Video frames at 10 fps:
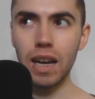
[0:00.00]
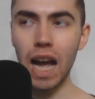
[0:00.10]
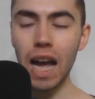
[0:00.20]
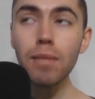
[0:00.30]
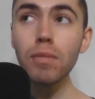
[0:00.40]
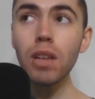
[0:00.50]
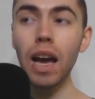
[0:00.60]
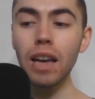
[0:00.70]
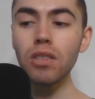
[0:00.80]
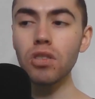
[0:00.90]

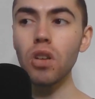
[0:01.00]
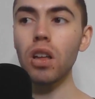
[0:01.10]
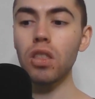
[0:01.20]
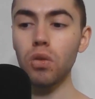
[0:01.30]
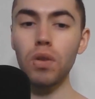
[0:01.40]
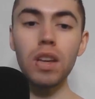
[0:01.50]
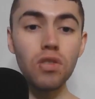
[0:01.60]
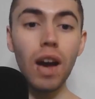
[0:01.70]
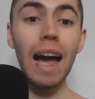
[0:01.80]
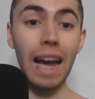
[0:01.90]
I saw 3
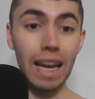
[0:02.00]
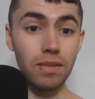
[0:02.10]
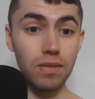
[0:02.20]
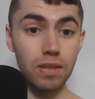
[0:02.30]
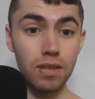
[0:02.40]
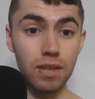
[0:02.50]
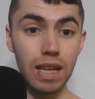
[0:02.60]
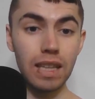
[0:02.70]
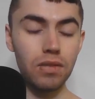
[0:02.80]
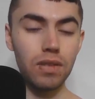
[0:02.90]
drives,
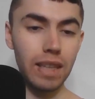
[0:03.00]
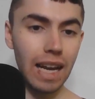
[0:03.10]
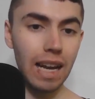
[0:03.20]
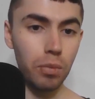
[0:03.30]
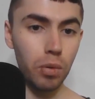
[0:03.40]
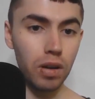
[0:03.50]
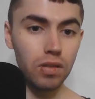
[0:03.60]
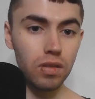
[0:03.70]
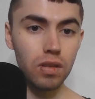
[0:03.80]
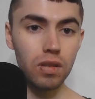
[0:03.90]
at least from the
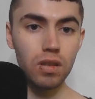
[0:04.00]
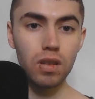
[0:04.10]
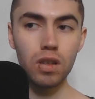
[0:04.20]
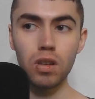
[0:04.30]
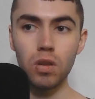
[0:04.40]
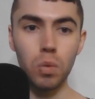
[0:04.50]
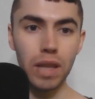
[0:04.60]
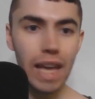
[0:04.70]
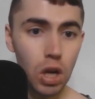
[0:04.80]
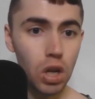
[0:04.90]
Cowboys, where
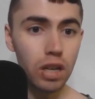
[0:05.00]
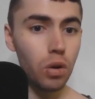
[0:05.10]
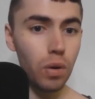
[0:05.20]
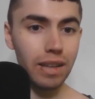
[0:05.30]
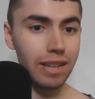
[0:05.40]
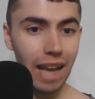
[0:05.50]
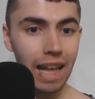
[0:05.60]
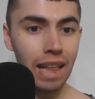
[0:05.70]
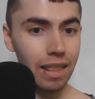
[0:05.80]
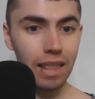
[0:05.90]
they couldn't do a
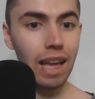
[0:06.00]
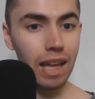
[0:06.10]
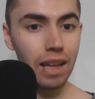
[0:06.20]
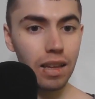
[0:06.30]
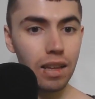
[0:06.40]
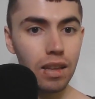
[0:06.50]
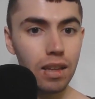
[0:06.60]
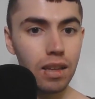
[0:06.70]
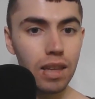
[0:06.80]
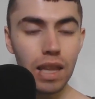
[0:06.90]
dang thing.
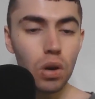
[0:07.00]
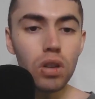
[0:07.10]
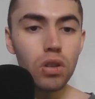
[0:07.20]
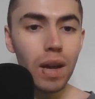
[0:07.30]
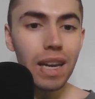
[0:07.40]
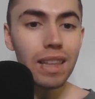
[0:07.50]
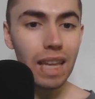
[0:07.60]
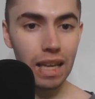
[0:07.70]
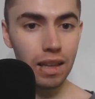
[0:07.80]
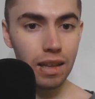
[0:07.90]
They couldn't do anything.